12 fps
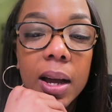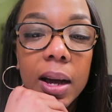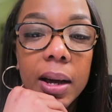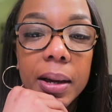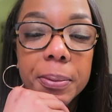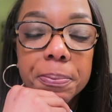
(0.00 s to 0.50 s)

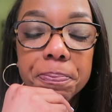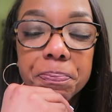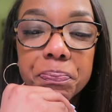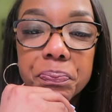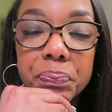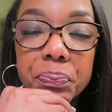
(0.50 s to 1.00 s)

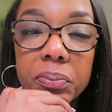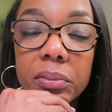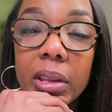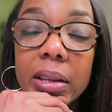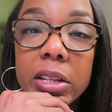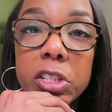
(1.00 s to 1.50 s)
um,
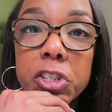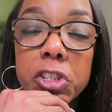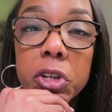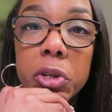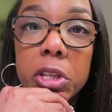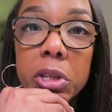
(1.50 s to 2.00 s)
and
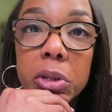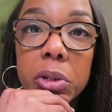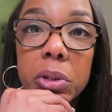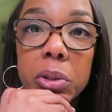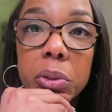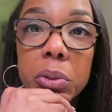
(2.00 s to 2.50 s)
show
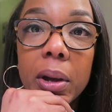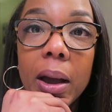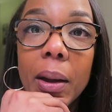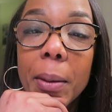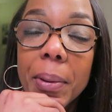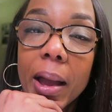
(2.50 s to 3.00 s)
you
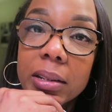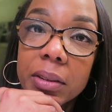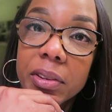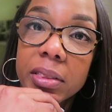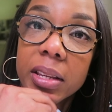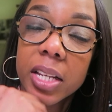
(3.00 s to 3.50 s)
how I packed
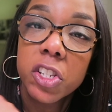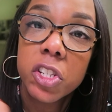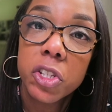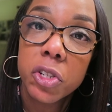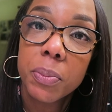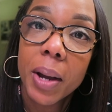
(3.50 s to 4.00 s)
everything
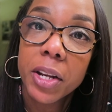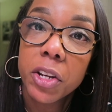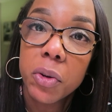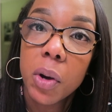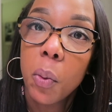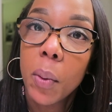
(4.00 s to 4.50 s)
into my
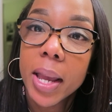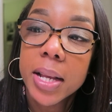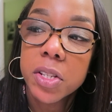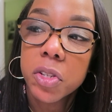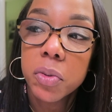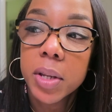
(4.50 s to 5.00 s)
new away
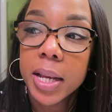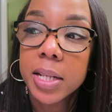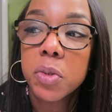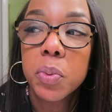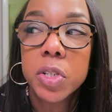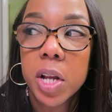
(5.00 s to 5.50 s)

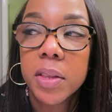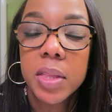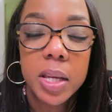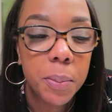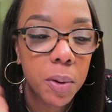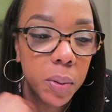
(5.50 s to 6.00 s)
suitcase, which I
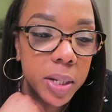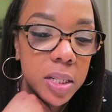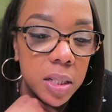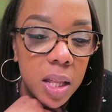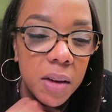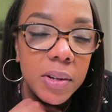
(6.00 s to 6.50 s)
think I'm going
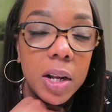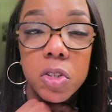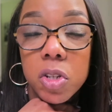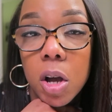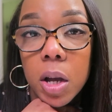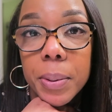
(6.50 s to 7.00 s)
to love. And I'll
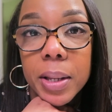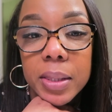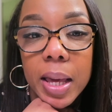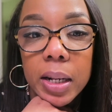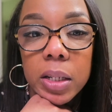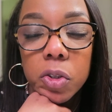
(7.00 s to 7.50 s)
talk about
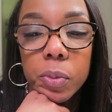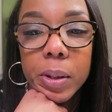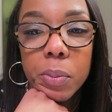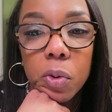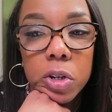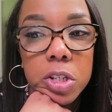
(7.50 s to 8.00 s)
that a little
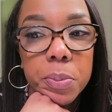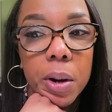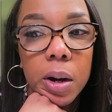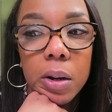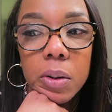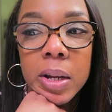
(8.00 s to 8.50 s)
bit more
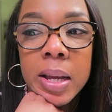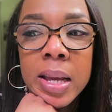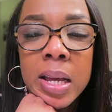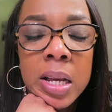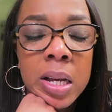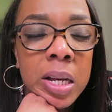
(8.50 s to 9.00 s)
tomorrow.
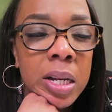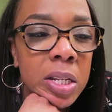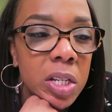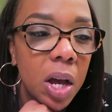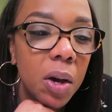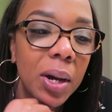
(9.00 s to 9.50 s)

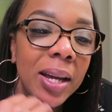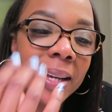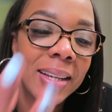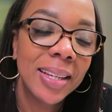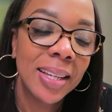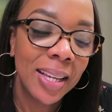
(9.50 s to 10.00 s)
So
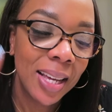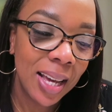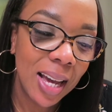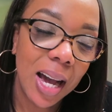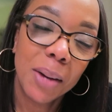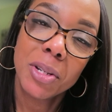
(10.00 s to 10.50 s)

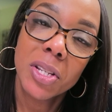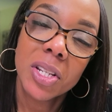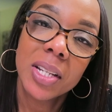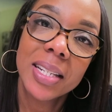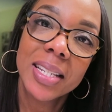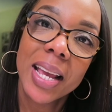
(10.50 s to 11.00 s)
I'm just
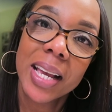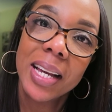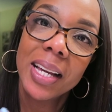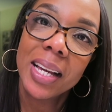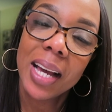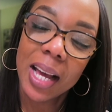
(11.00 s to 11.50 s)
gonna take
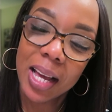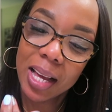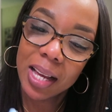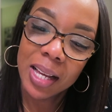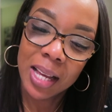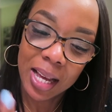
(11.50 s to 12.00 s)
a,
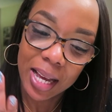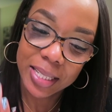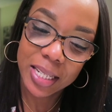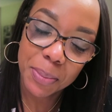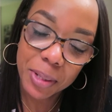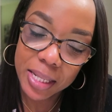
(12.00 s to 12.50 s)
a, a
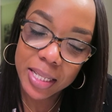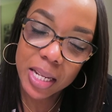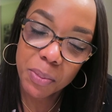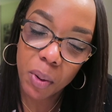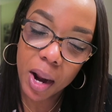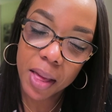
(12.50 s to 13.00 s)
deep
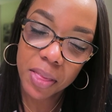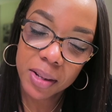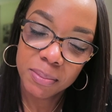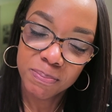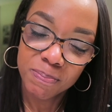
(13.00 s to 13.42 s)
cleansing breath